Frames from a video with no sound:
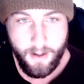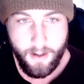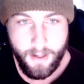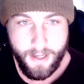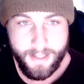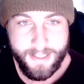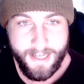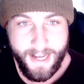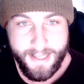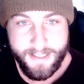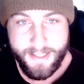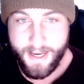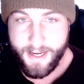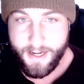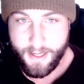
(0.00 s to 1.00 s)
In today's
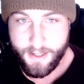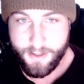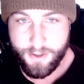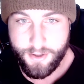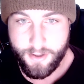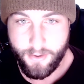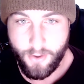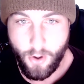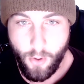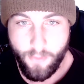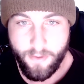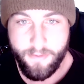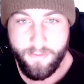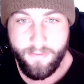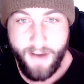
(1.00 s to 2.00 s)
day and age, there are over
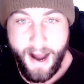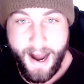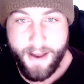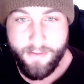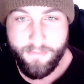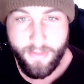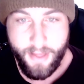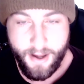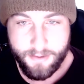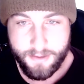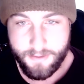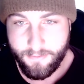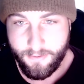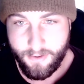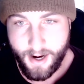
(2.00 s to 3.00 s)

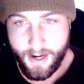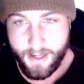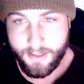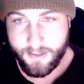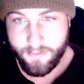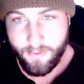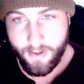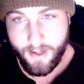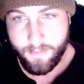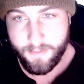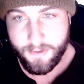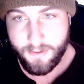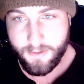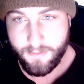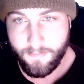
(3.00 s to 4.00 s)
5,000 varieties of
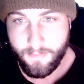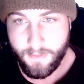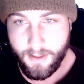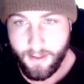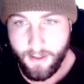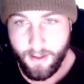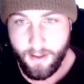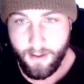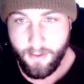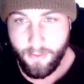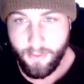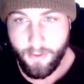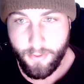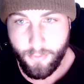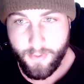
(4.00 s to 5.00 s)
grapes.
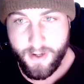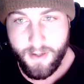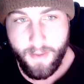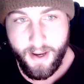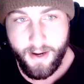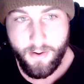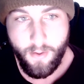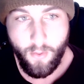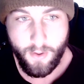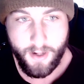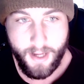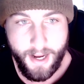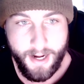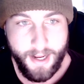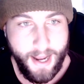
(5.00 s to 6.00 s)
The three main
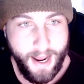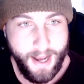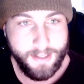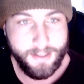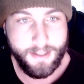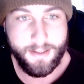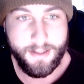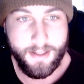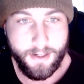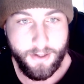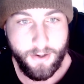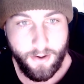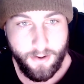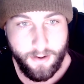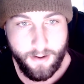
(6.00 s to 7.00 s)
organic acids that
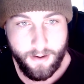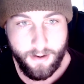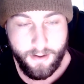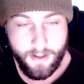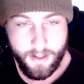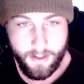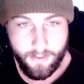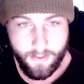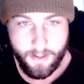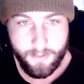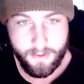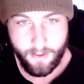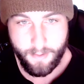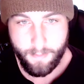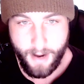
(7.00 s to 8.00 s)
occur in grapes
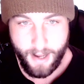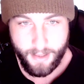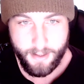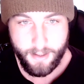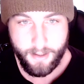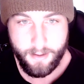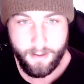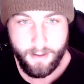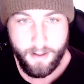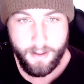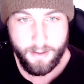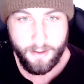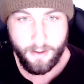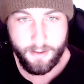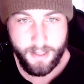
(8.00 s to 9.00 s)
are malic,
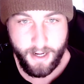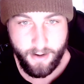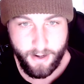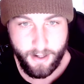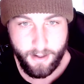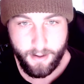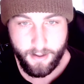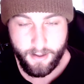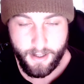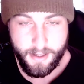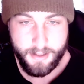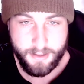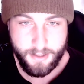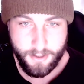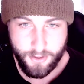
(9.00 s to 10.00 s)
tartaric,
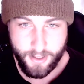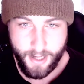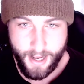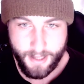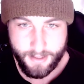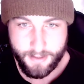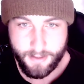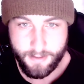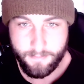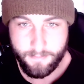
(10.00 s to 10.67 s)
and citric acid.